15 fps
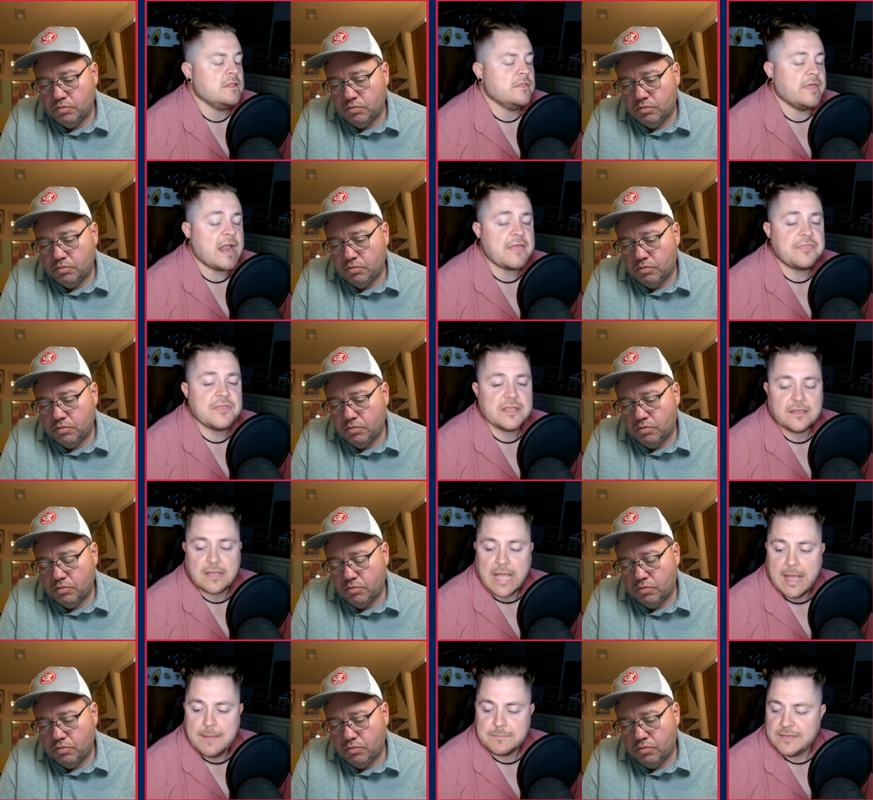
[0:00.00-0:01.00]
Speaker 1: that I think
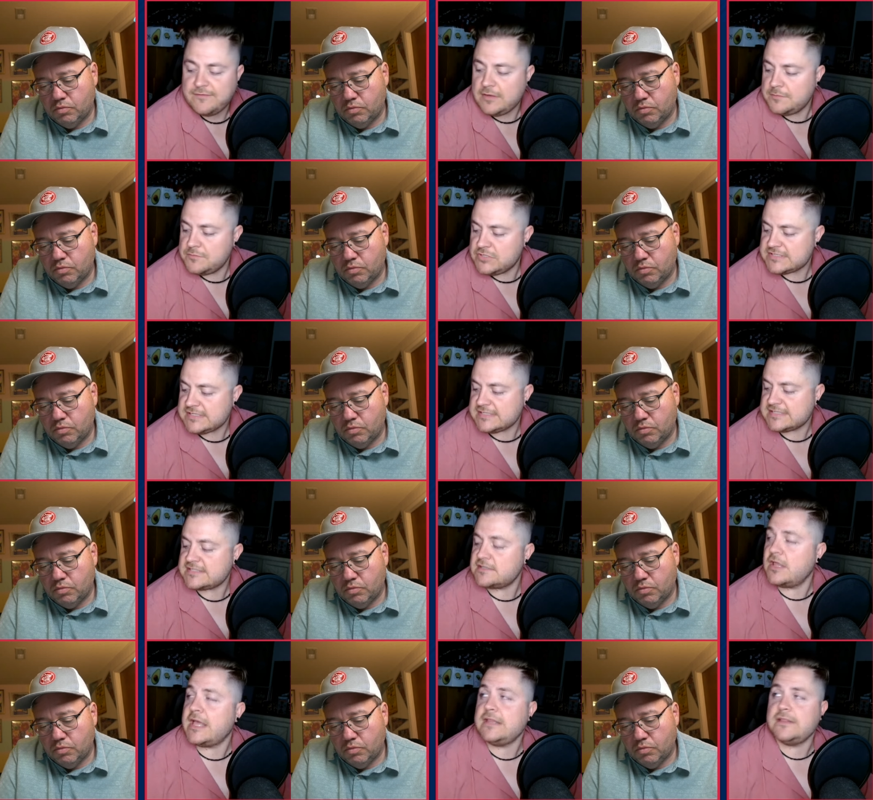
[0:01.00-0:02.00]
I'm giving him just a
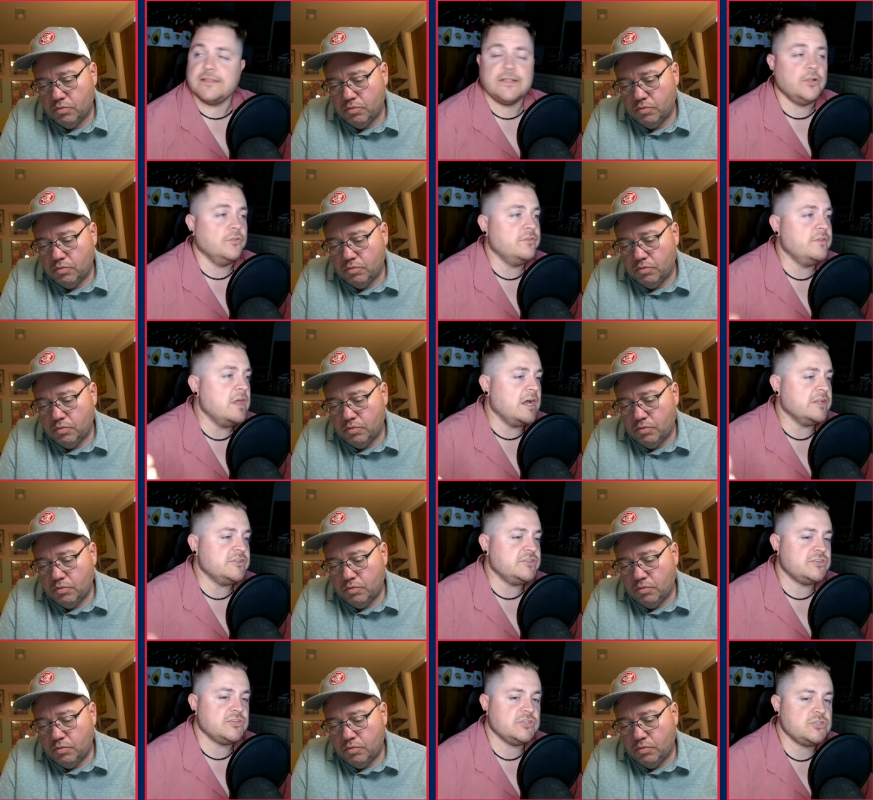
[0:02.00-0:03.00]
slight little
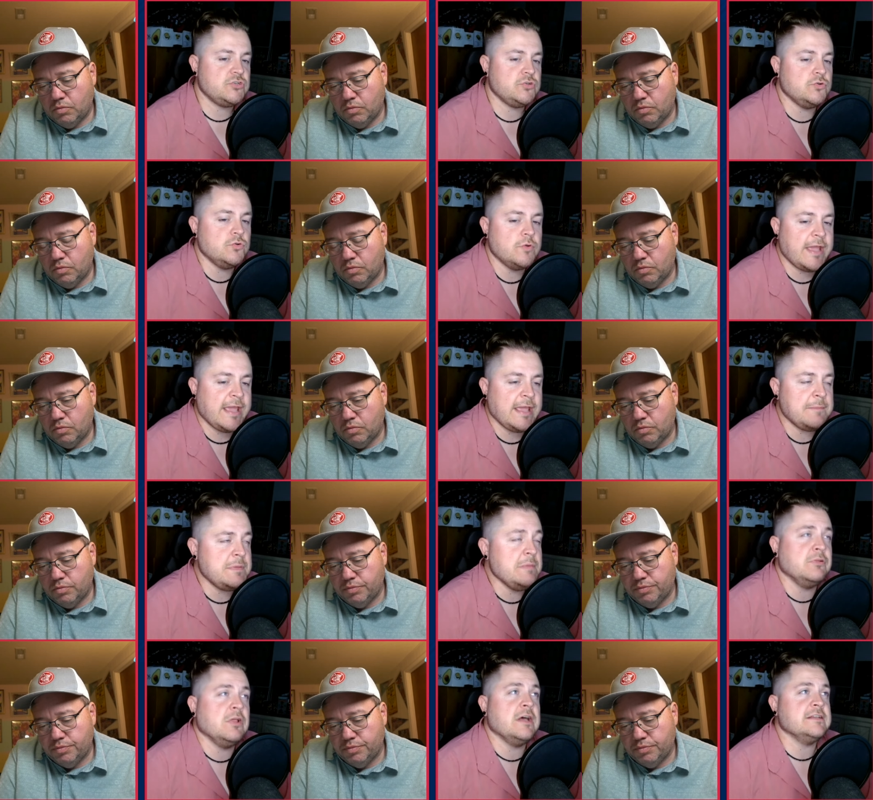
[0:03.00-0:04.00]
nudge to a
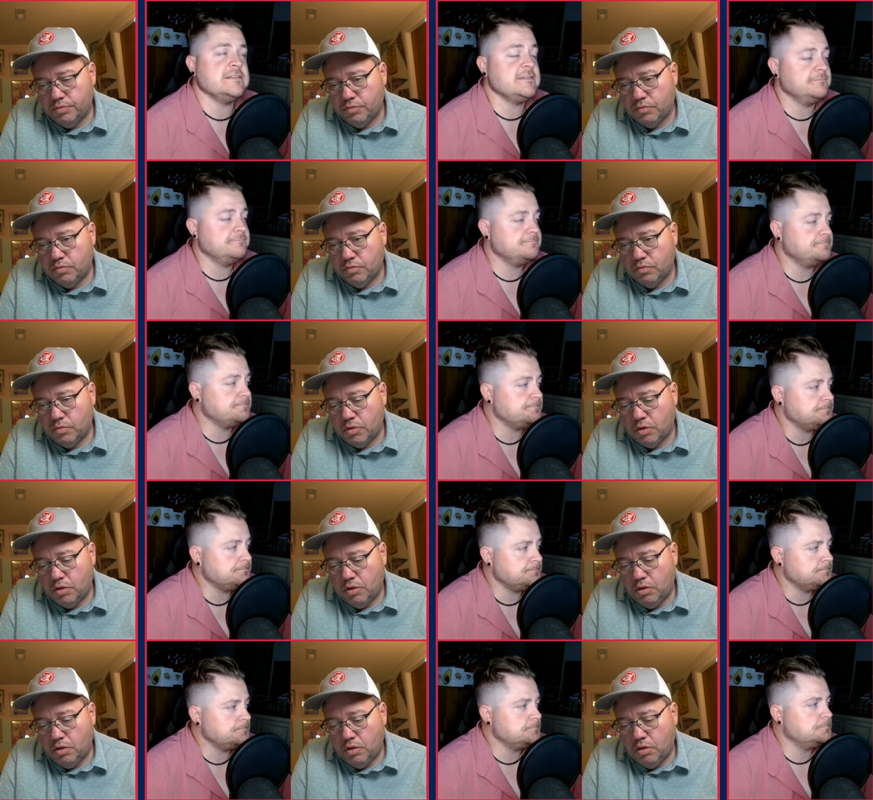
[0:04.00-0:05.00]
B plus.
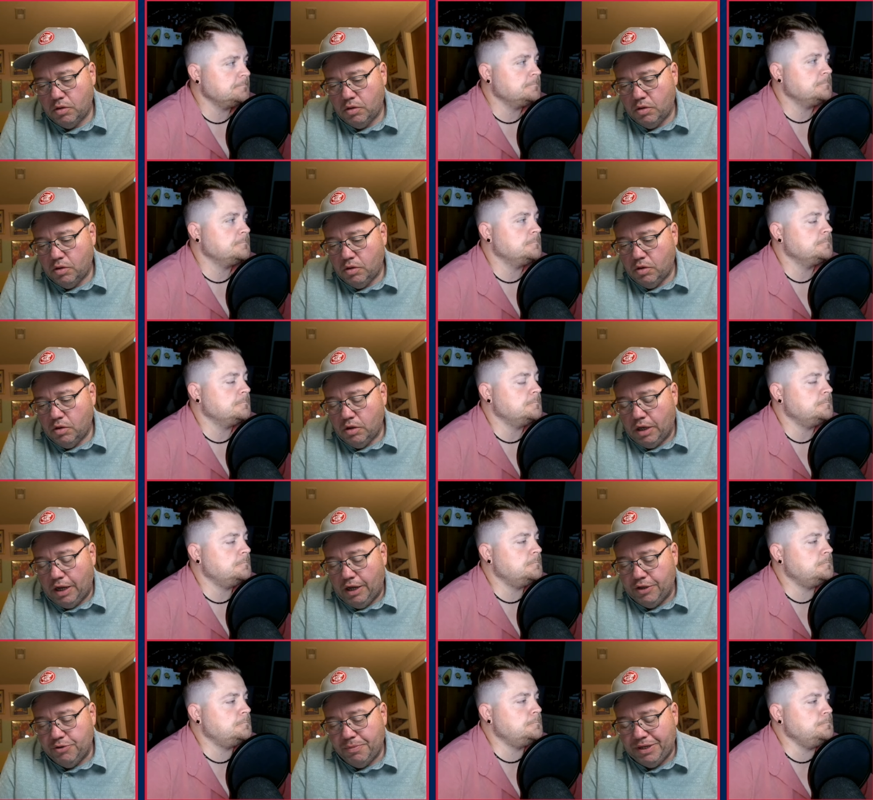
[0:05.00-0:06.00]

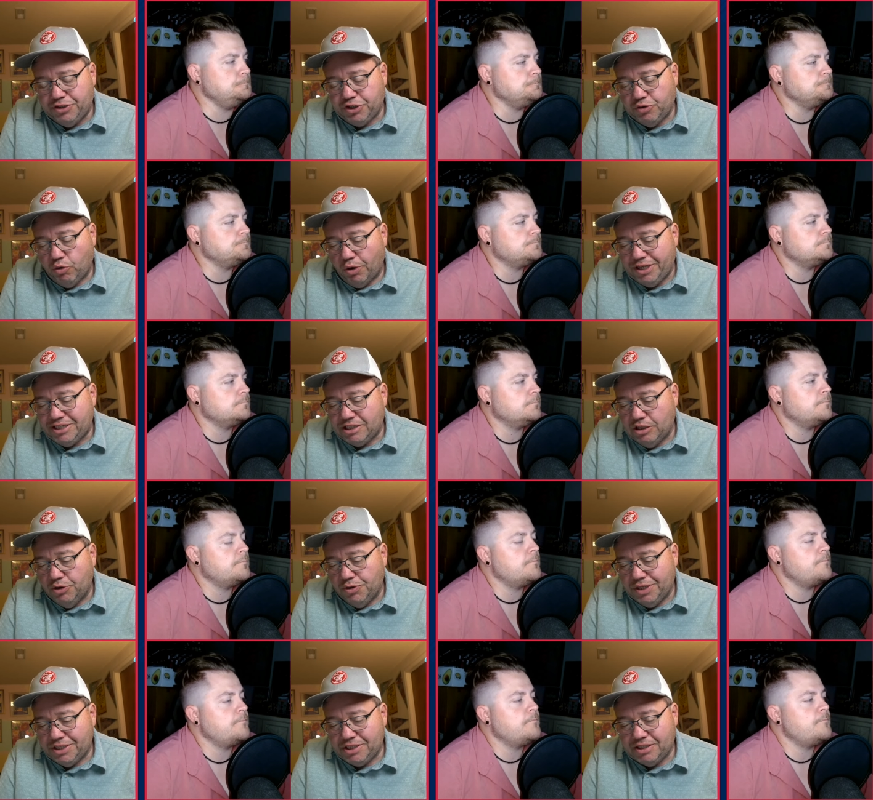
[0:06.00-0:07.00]
Speaker 2: Uh, you mentioned Royce
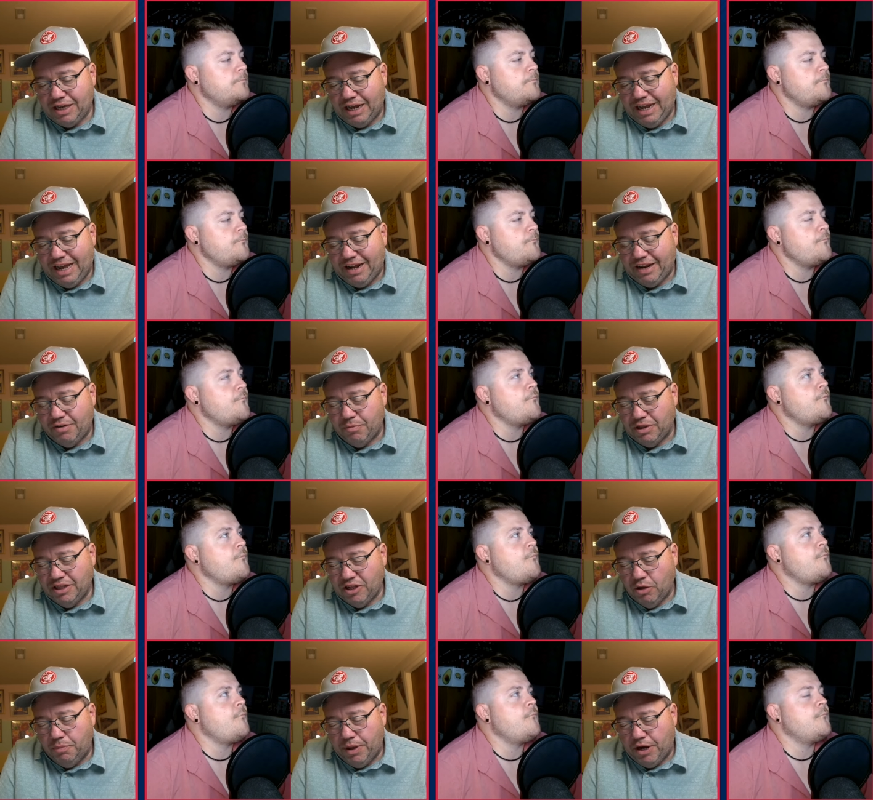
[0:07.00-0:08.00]
Lewis. I had him a
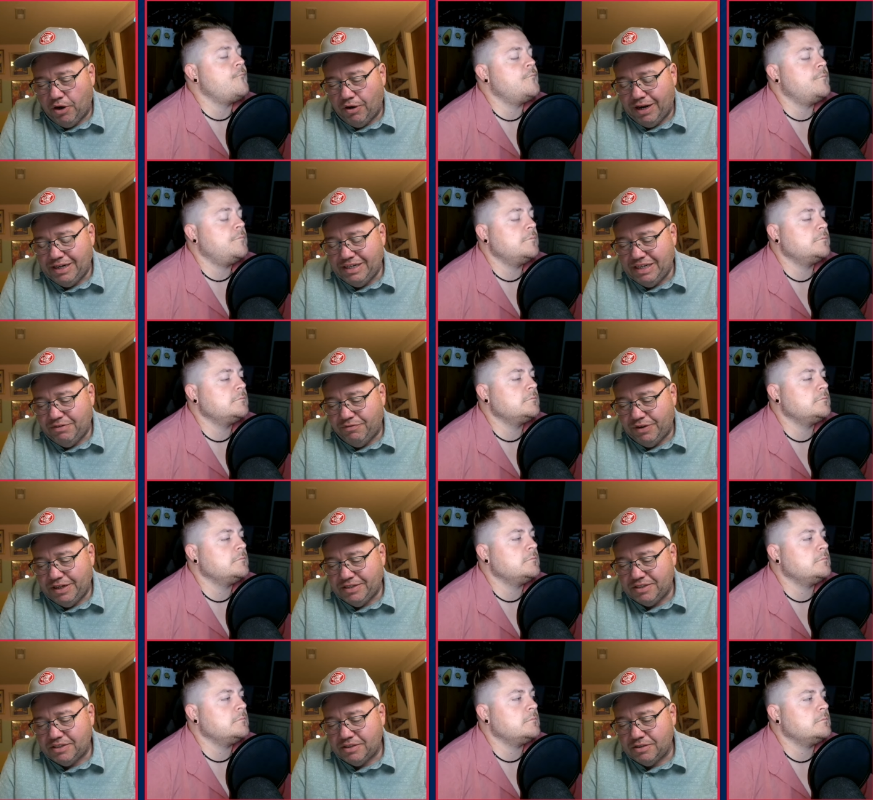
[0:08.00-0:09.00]
little better on
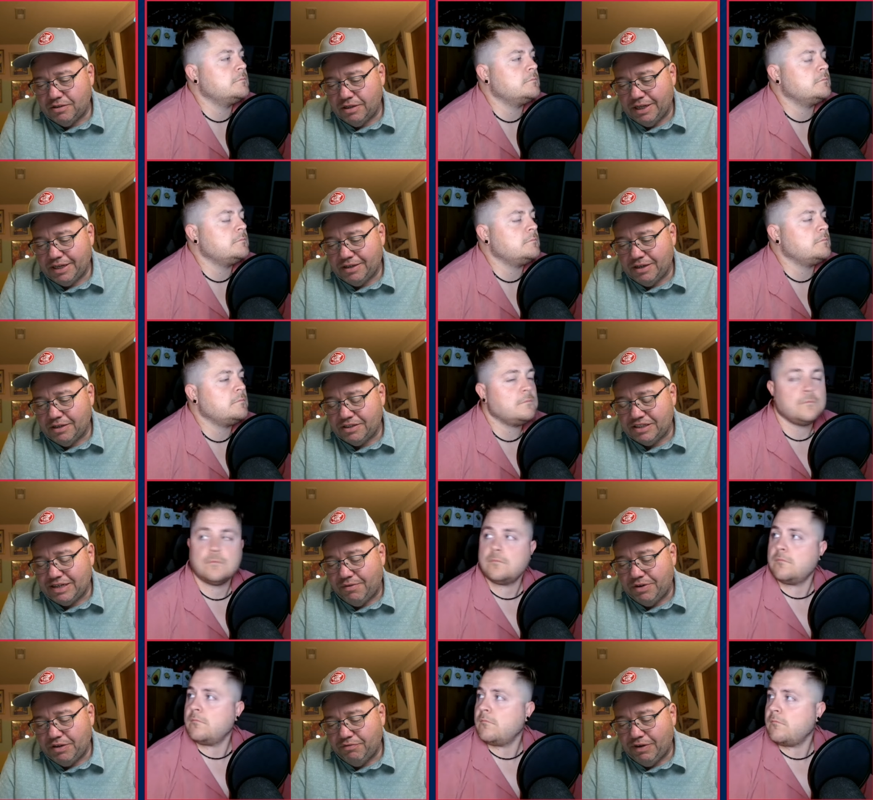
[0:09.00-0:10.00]
defense, like
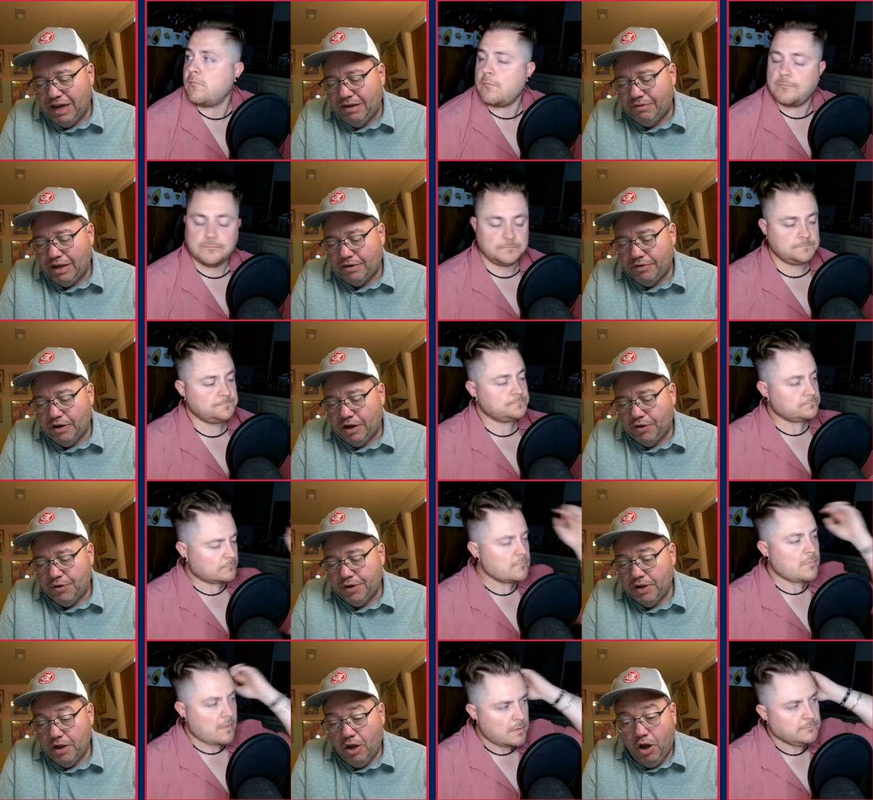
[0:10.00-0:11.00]
seventy-five out of one hundred.